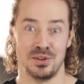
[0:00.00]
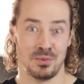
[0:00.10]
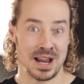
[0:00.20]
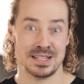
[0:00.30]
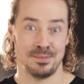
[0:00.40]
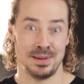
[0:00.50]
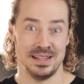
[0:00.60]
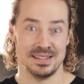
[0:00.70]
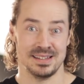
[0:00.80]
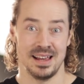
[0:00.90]
to
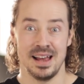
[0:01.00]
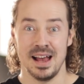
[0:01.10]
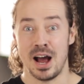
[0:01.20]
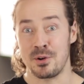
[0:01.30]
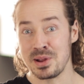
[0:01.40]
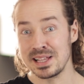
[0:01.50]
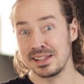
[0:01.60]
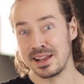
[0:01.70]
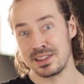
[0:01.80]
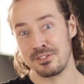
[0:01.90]
recipes. I really
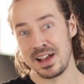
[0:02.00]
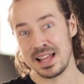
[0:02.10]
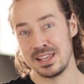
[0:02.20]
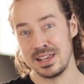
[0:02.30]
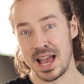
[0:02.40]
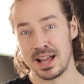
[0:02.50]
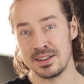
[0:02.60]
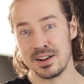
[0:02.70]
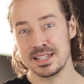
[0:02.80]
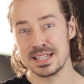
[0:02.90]
like the fact that you get a
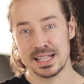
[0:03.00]
nice,